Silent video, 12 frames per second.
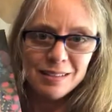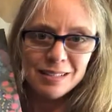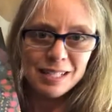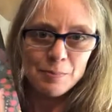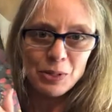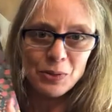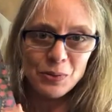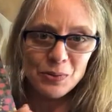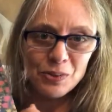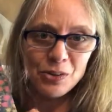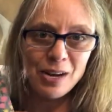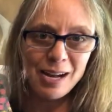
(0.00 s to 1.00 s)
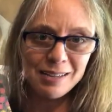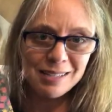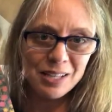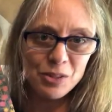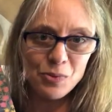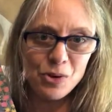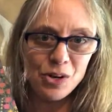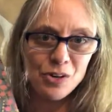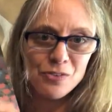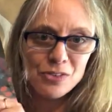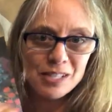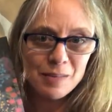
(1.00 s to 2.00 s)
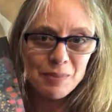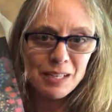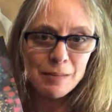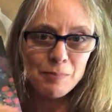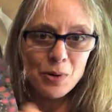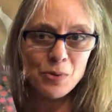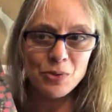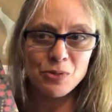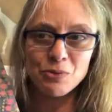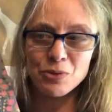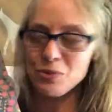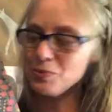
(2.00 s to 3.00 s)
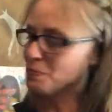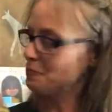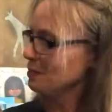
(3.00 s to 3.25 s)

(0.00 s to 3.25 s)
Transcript: some little cracks in the wall for something to poke through.